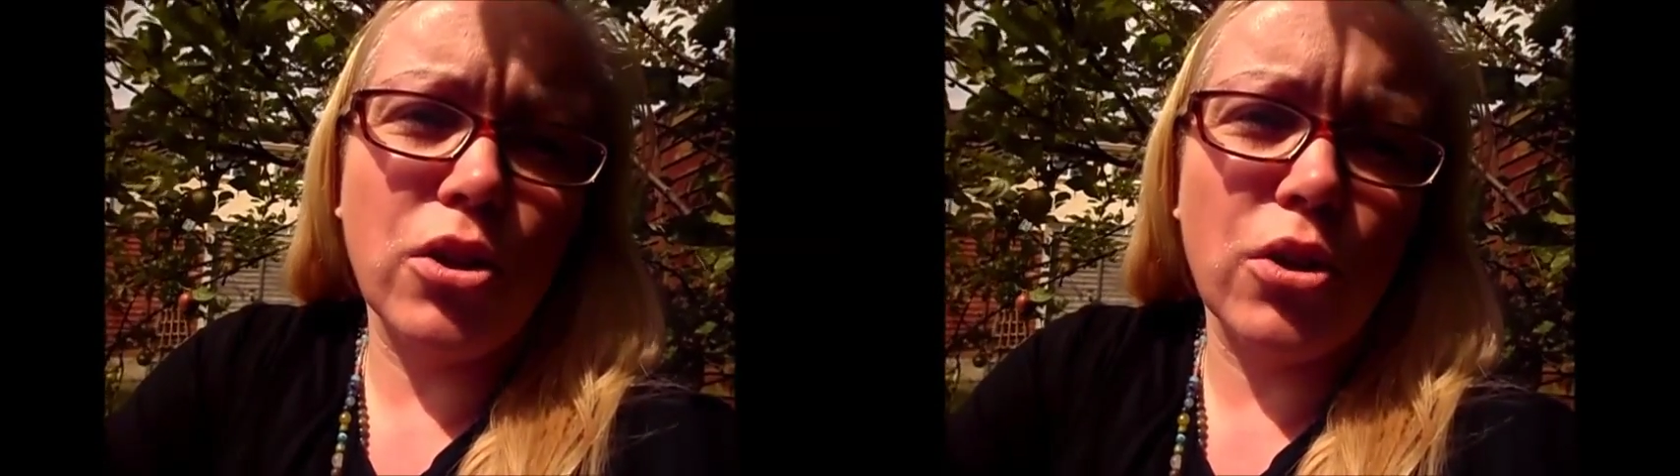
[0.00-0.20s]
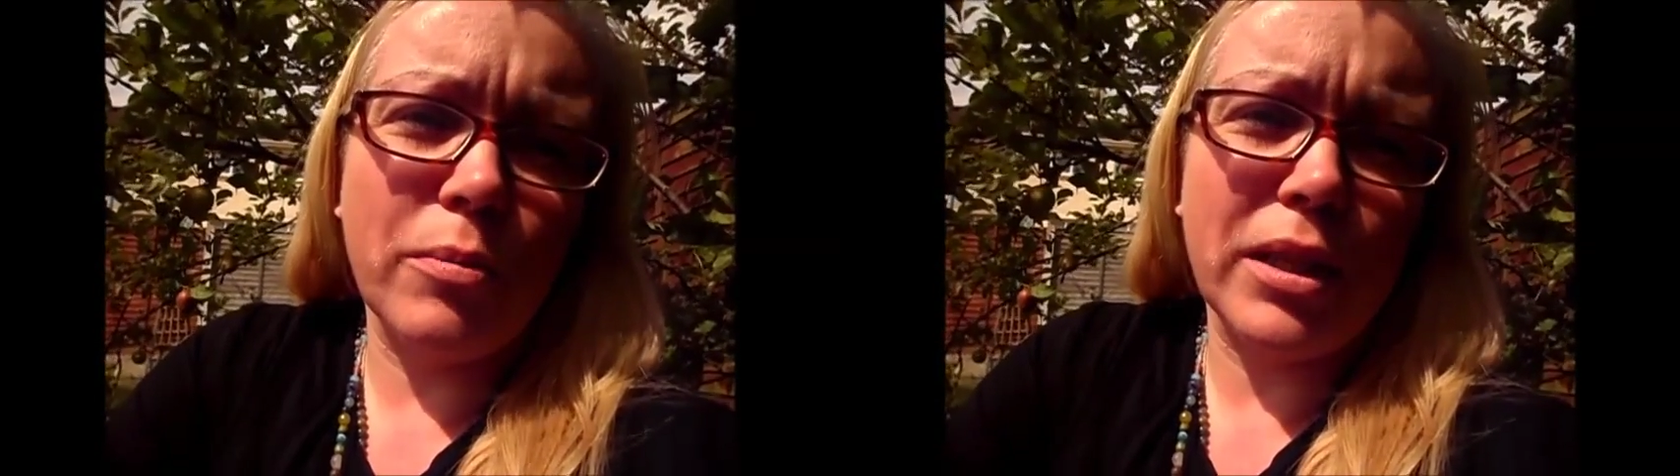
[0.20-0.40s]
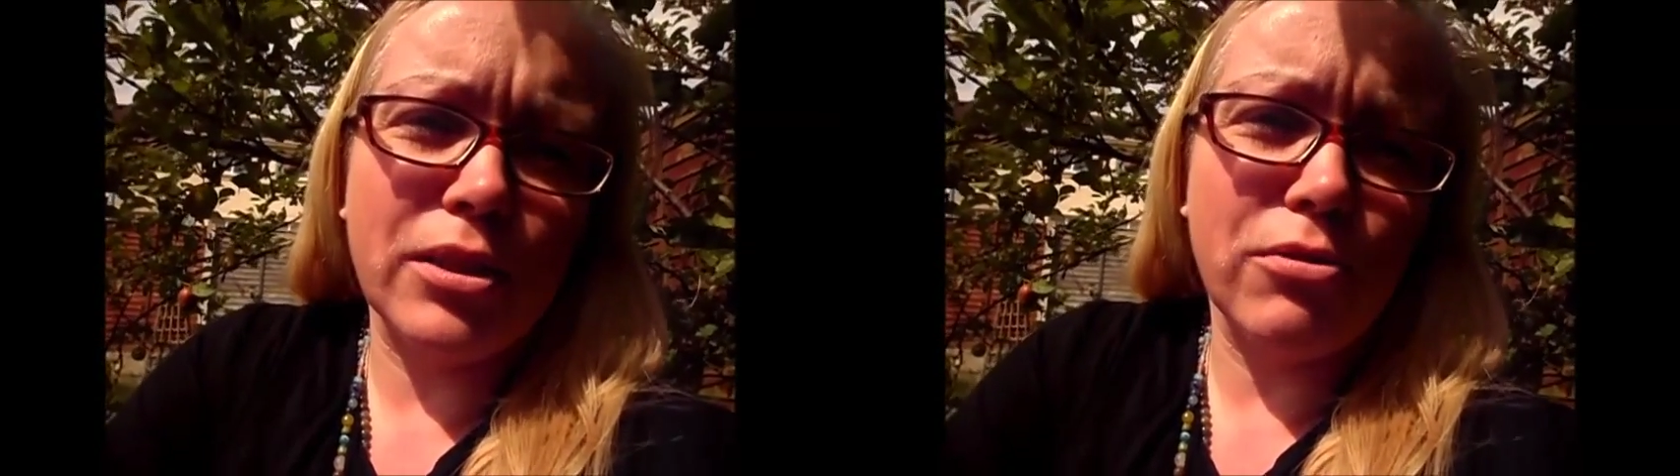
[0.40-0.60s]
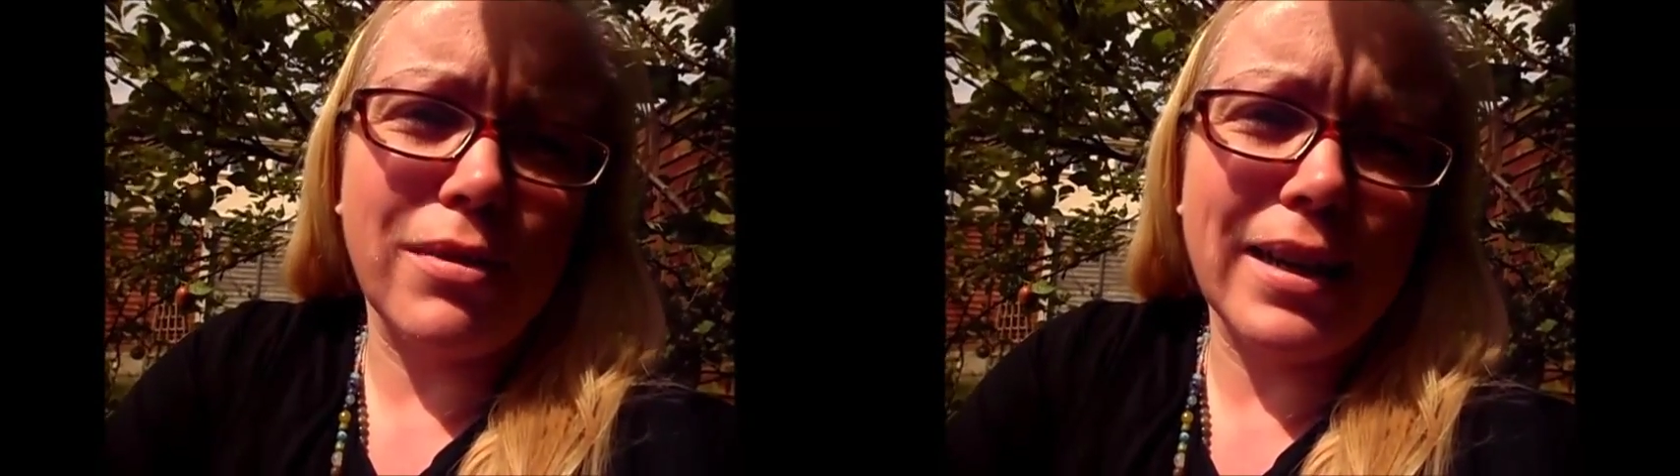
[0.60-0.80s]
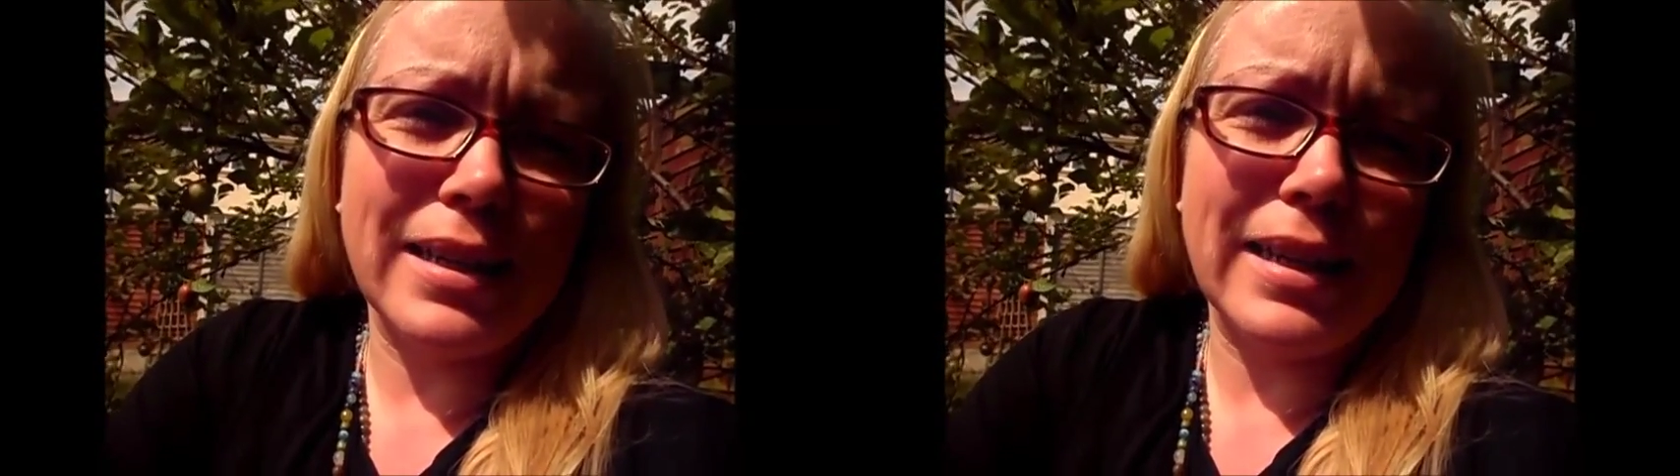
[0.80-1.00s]
coming
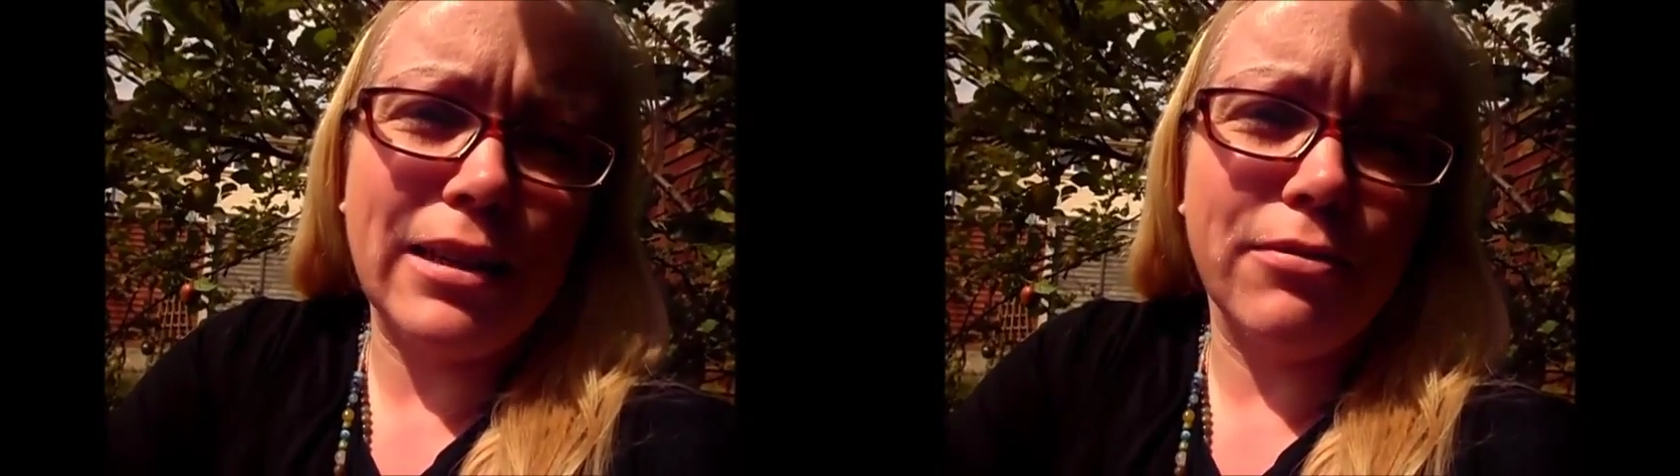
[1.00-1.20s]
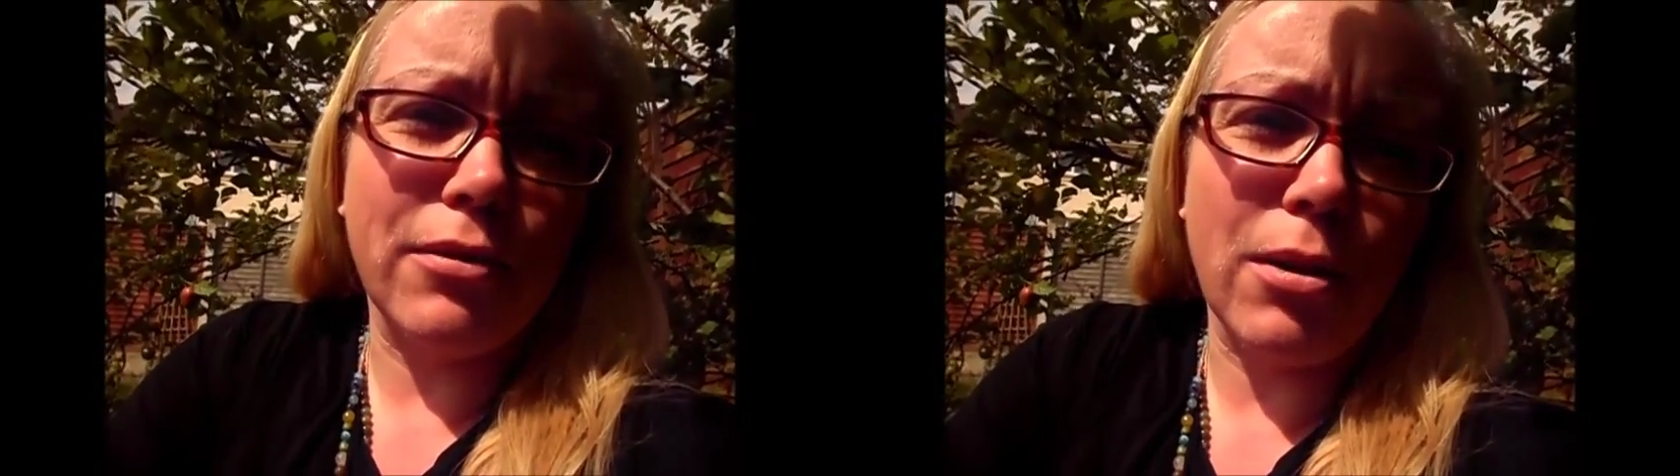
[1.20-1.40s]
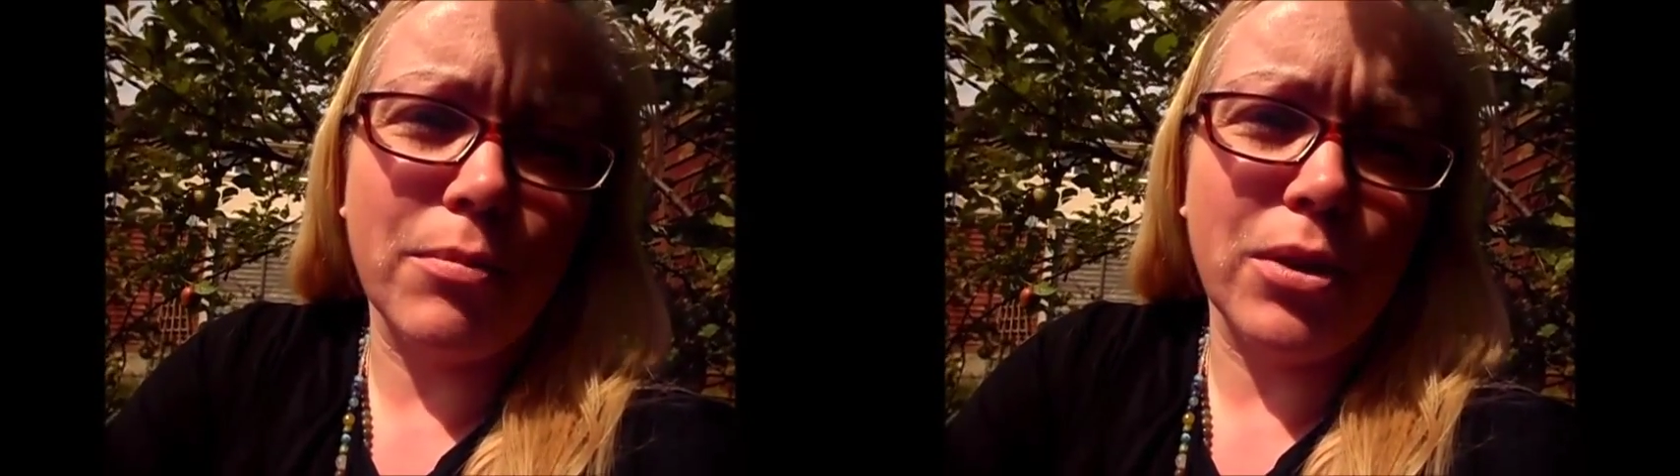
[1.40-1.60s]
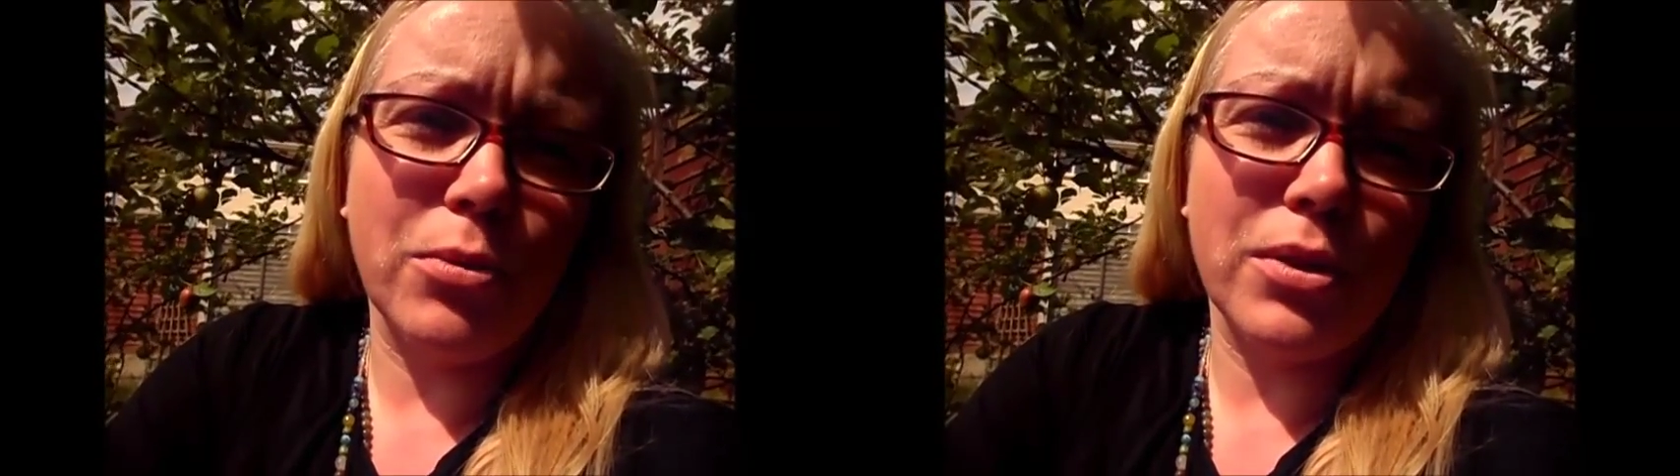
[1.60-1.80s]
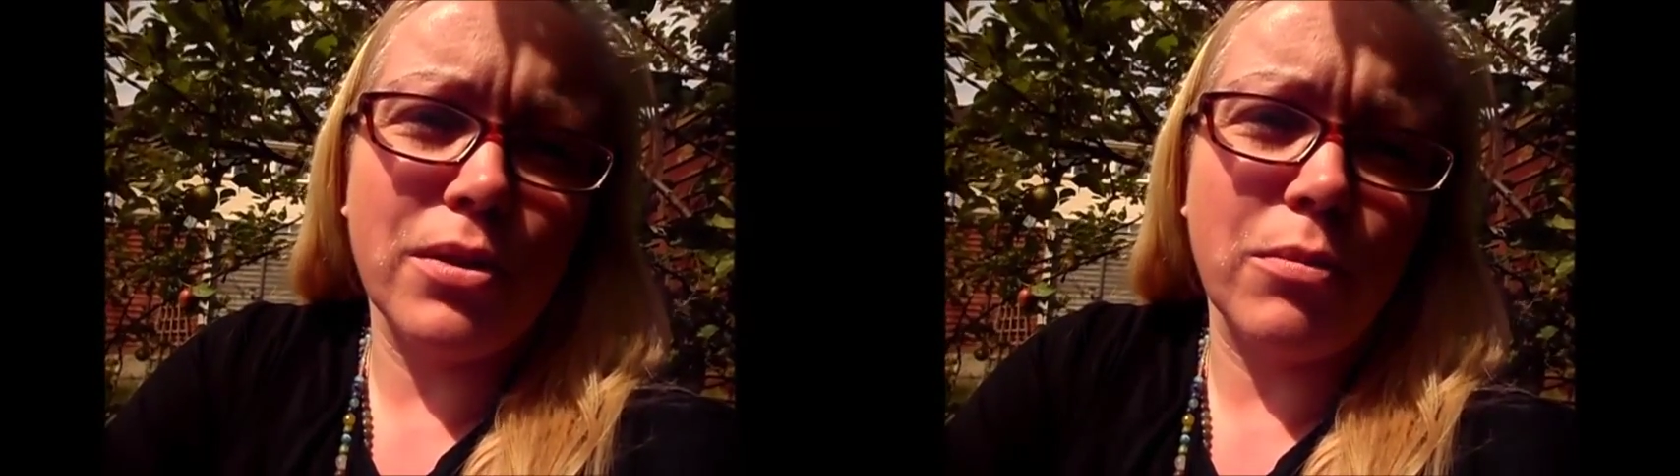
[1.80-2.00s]
directly from
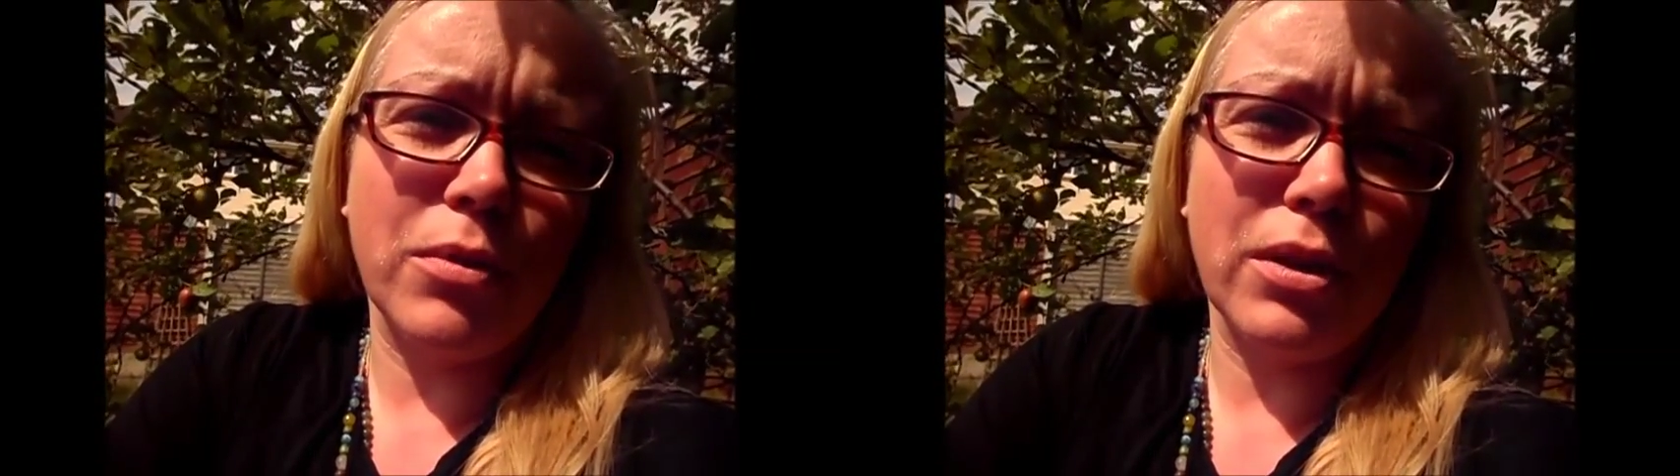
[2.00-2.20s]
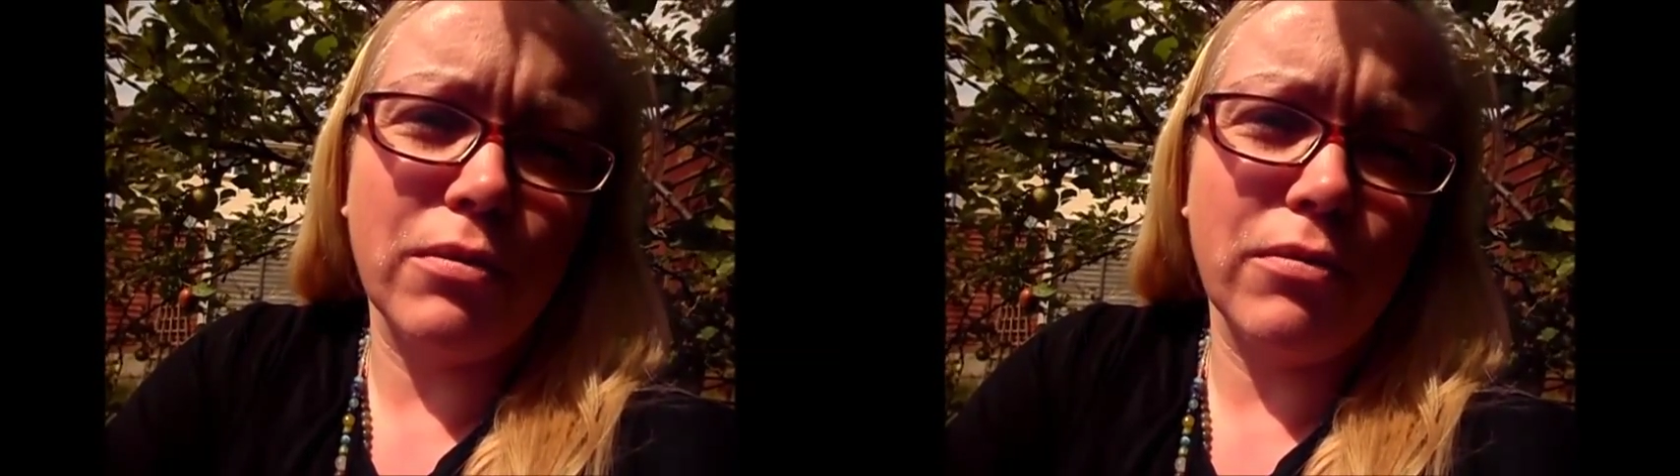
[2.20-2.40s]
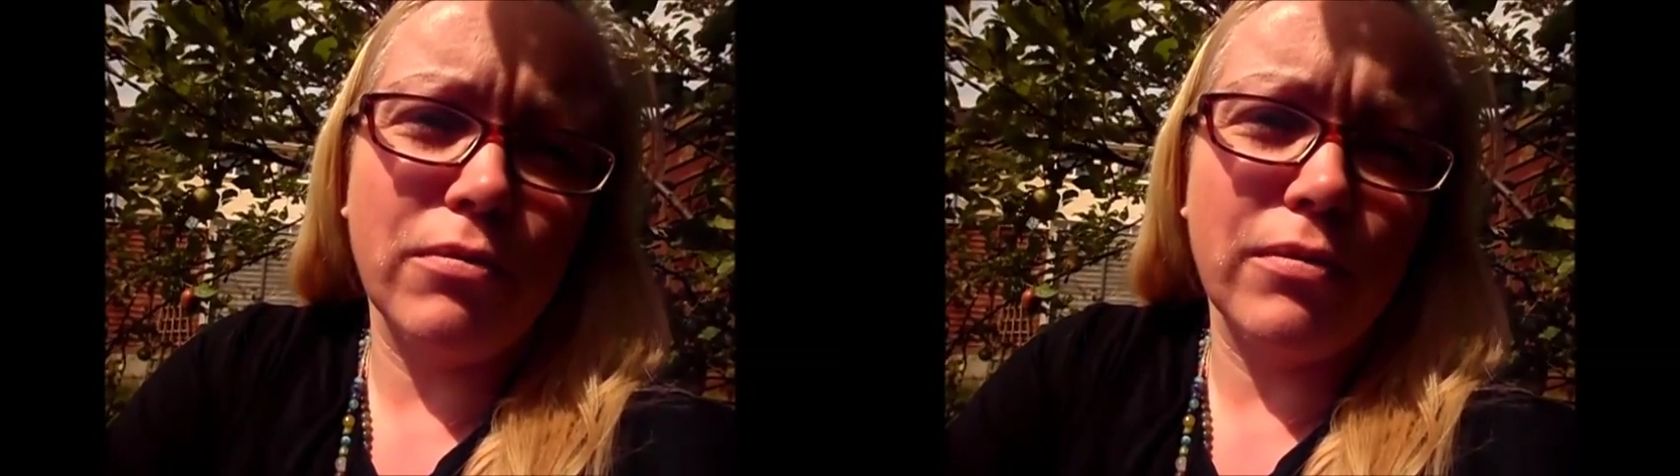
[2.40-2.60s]
you, it's coming